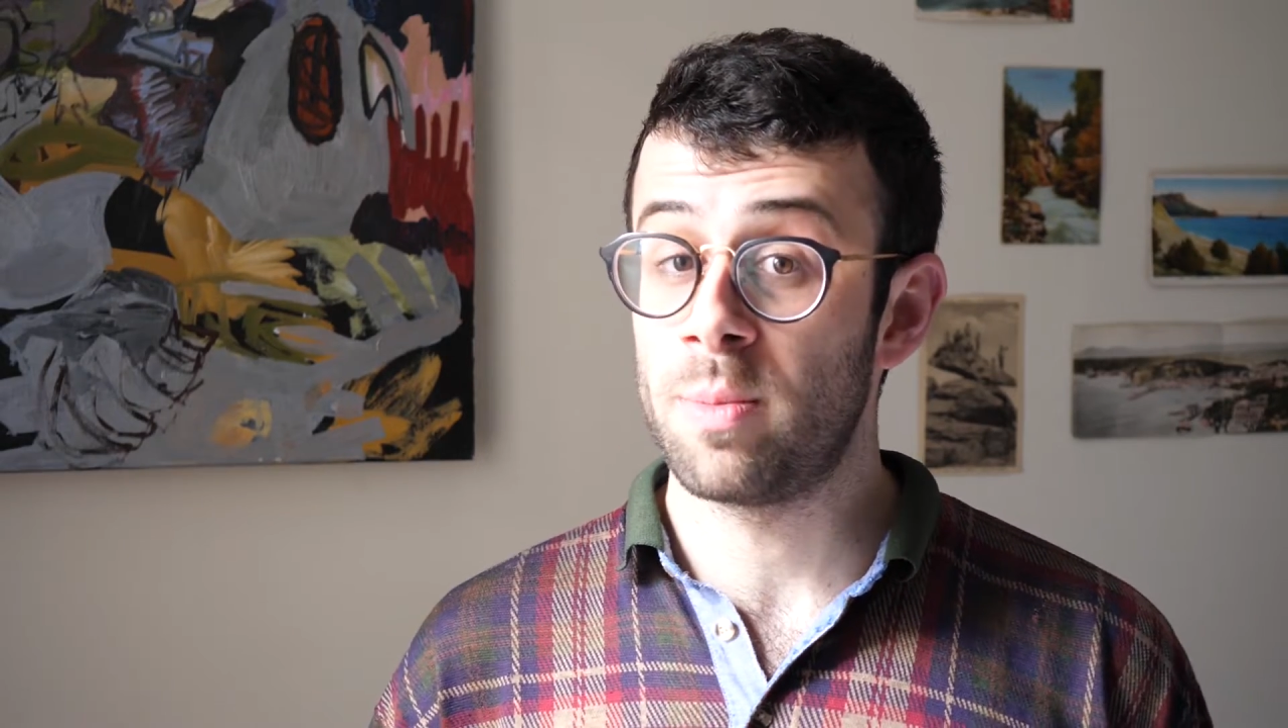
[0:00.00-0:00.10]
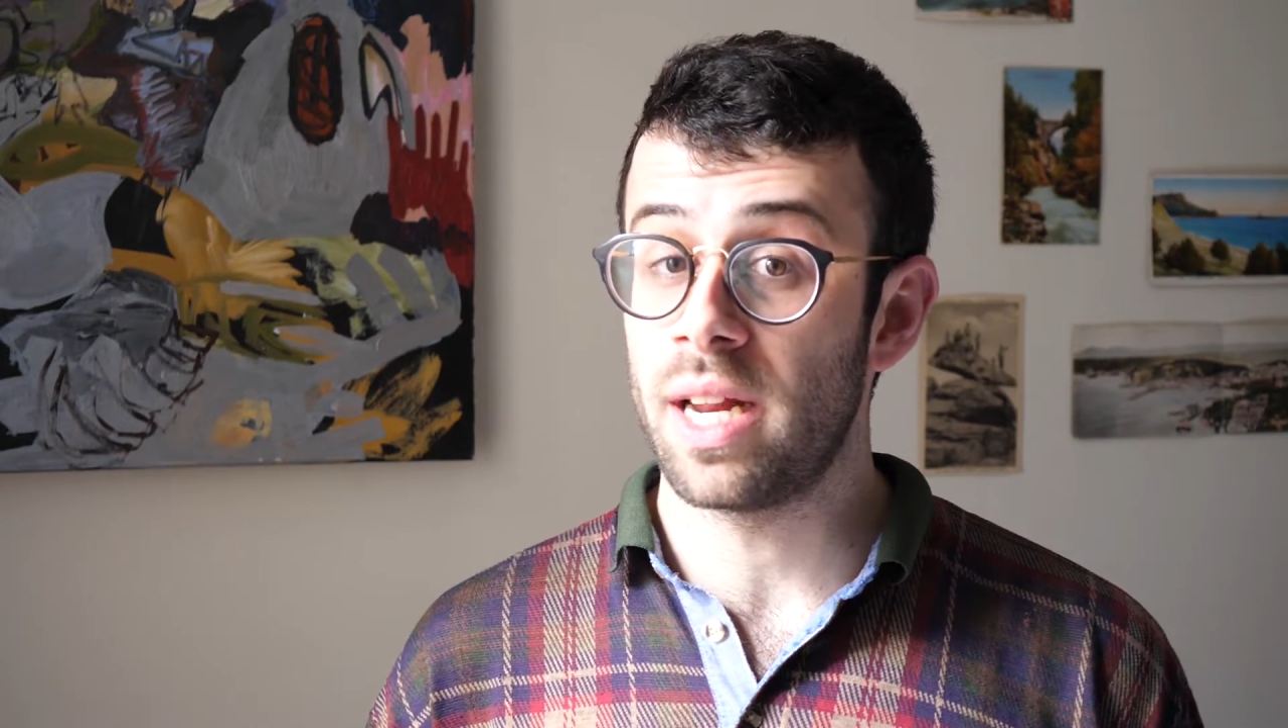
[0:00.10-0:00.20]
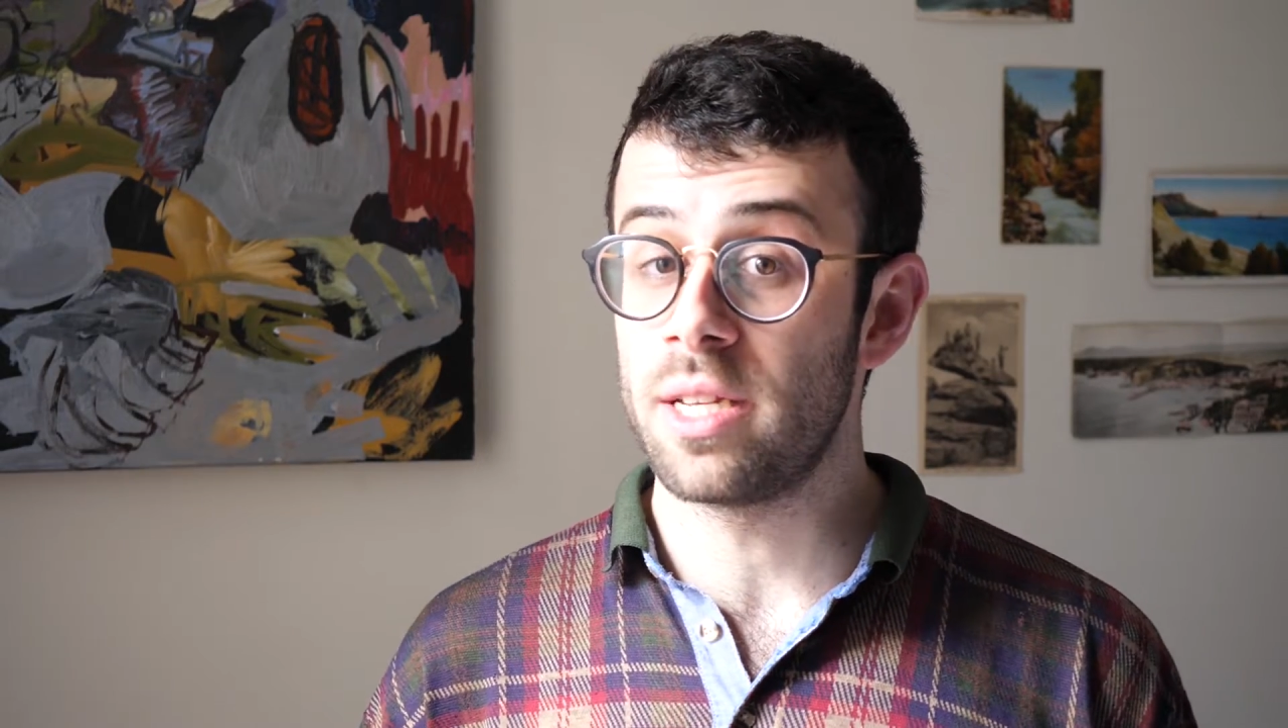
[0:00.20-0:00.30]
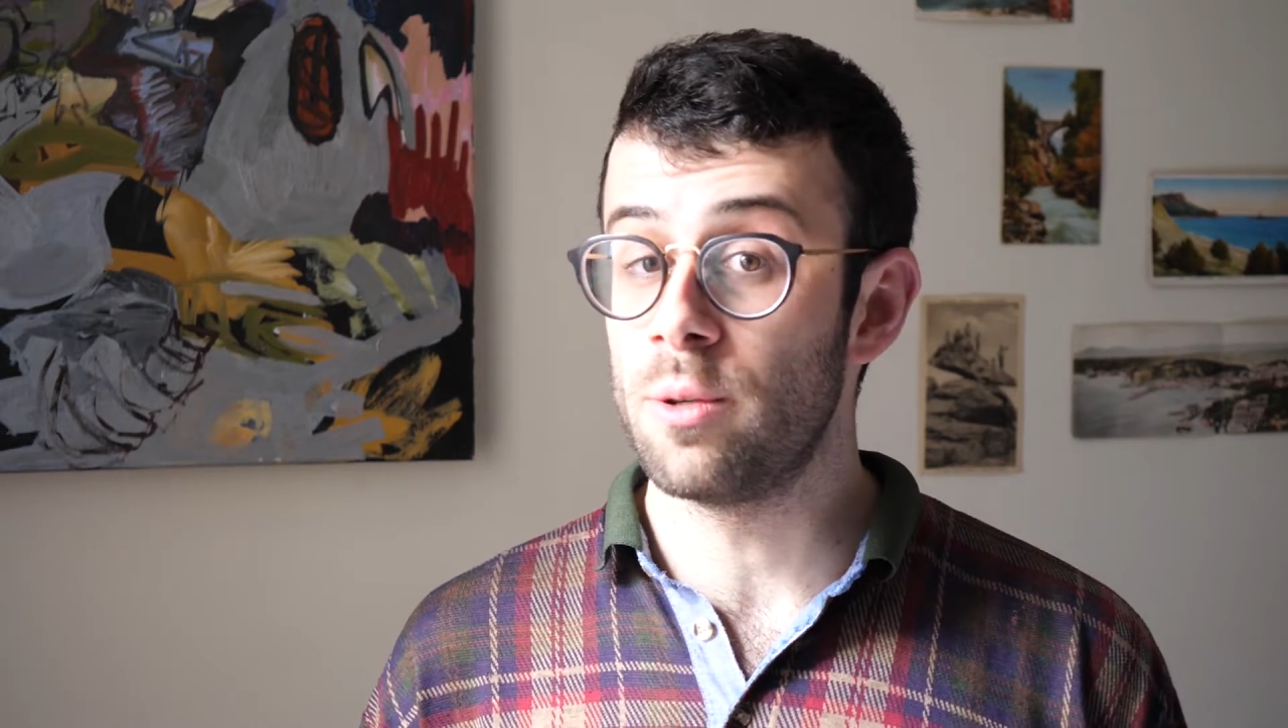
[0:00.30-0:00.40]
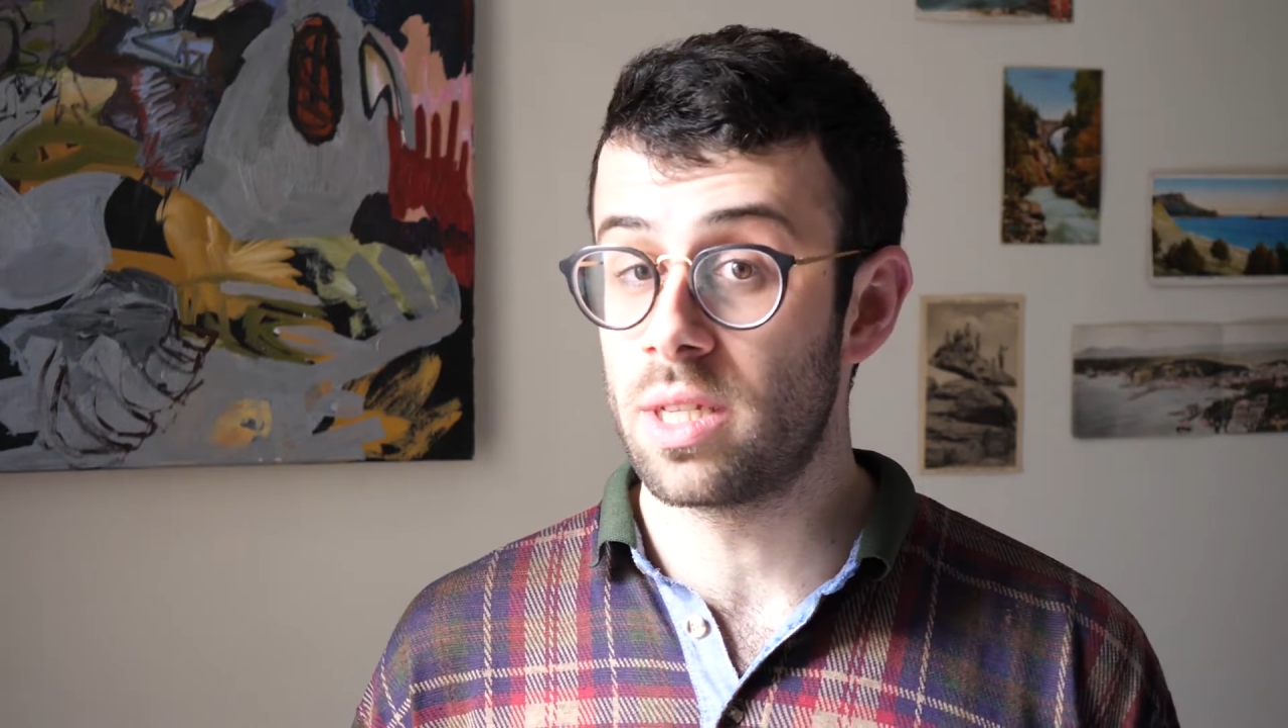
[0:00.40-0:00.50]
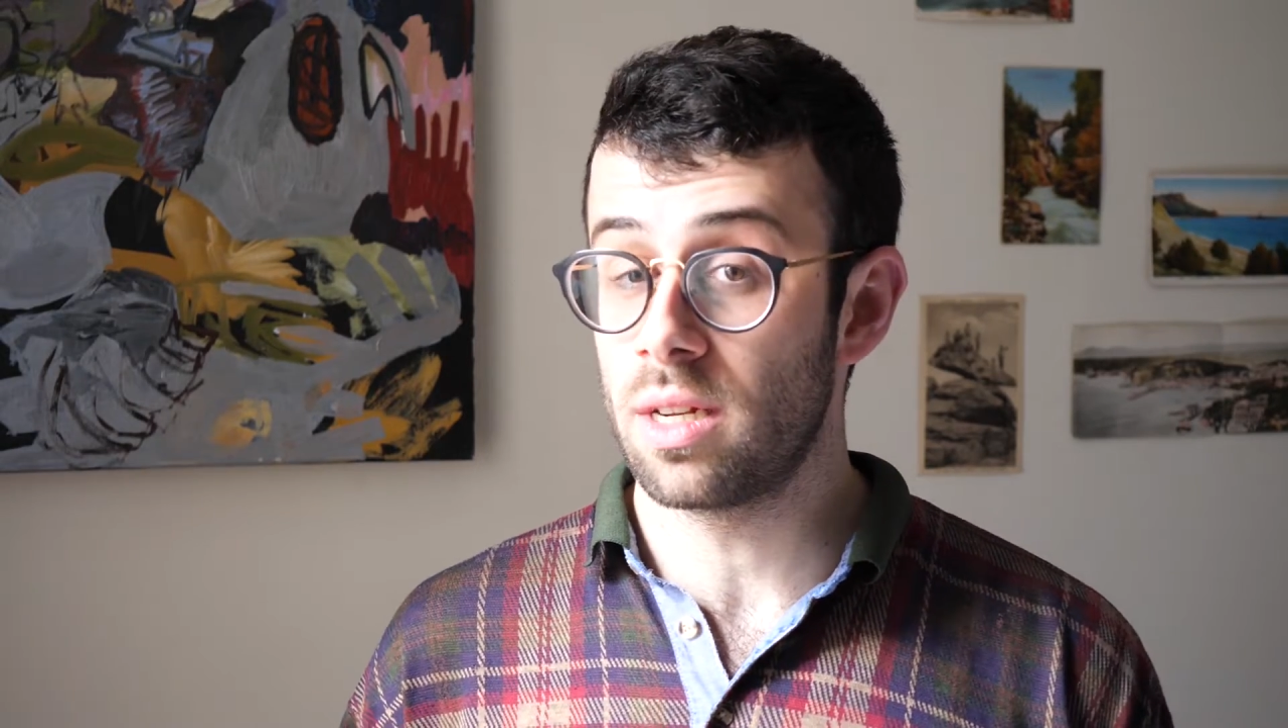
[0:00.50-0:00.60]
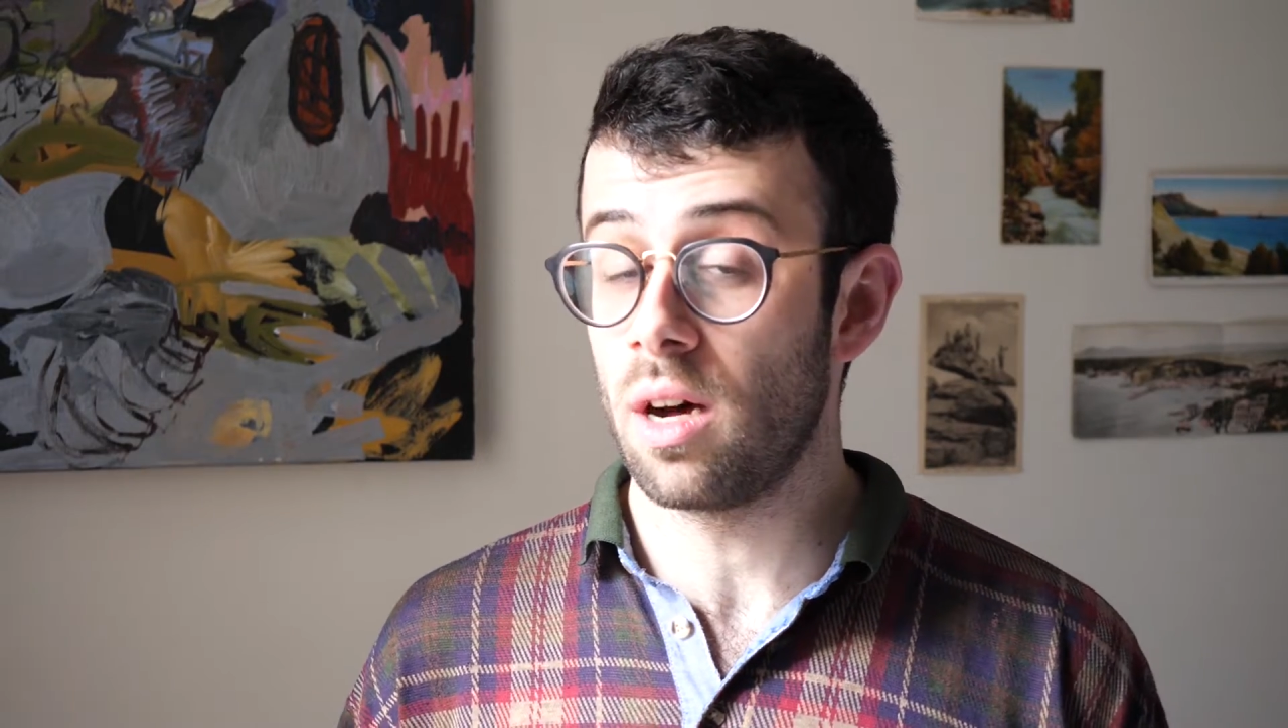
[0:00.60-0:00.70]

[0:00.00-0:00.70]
but I use it